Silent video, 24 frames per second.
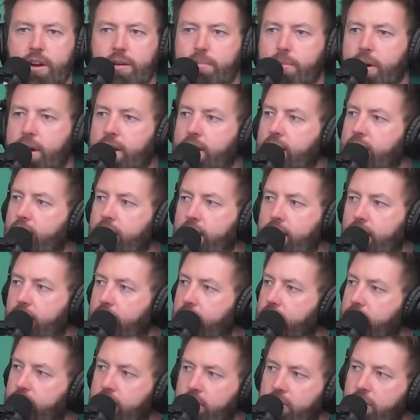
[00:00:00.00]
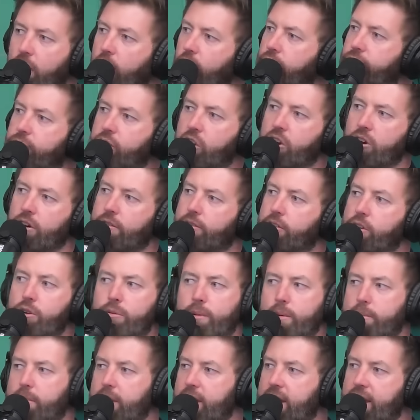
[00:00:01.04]
but no fear of
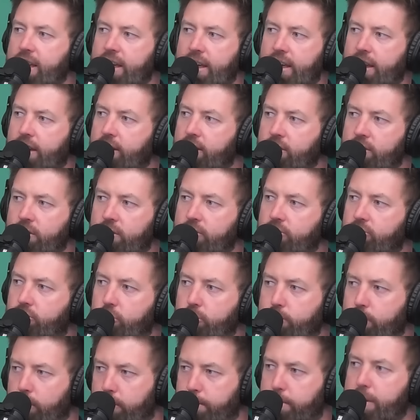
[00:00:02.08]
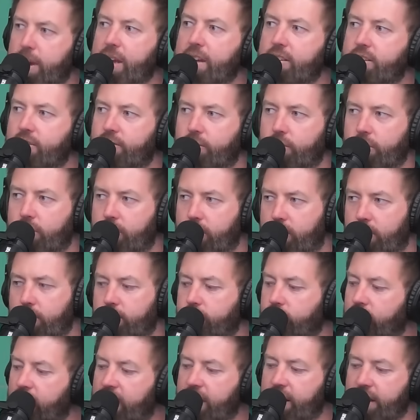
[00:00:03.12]
human beings, super peaceful,
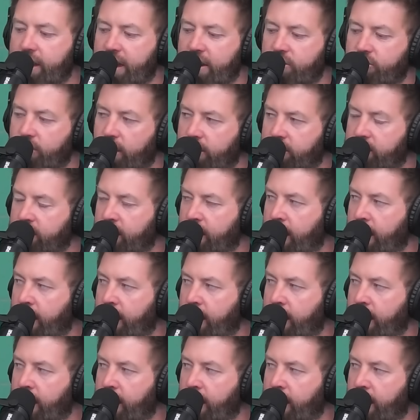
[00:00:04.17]
really interesting